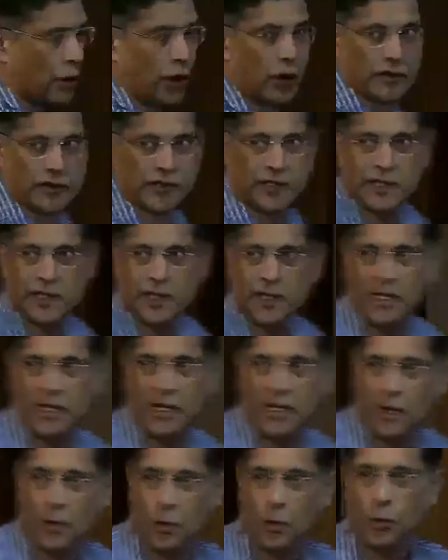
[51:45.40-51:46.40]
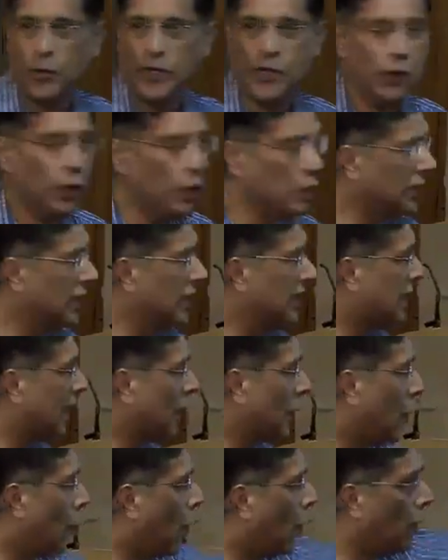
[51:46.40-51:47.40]
are the costs. We know these
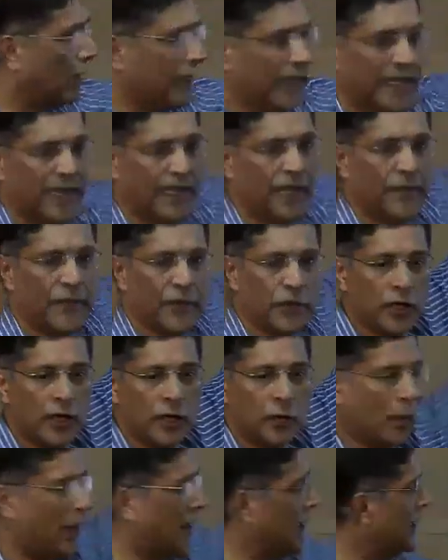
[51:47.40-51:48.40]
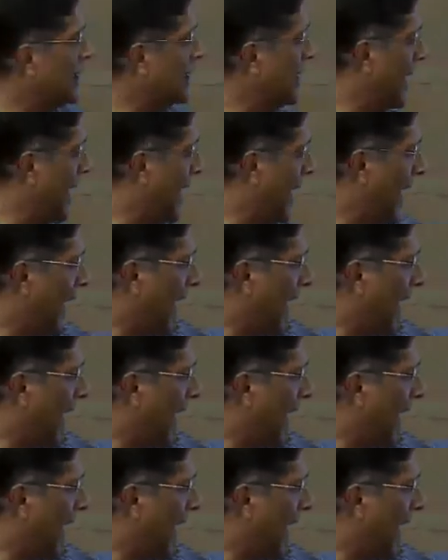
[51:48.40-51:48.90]
are all the inefficient ones,